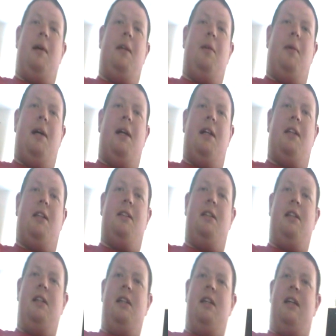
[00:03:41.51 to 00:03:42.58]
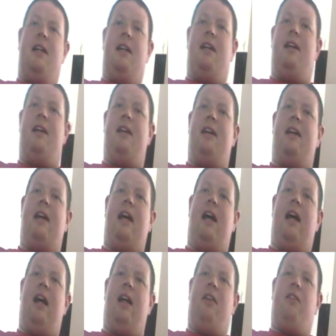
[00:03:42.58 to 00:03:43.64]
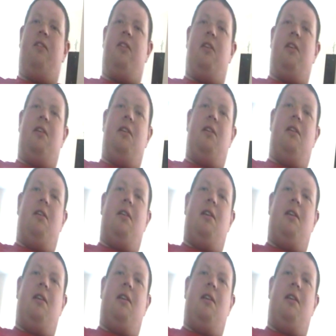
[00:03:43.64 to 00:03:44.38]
well, well, uh, and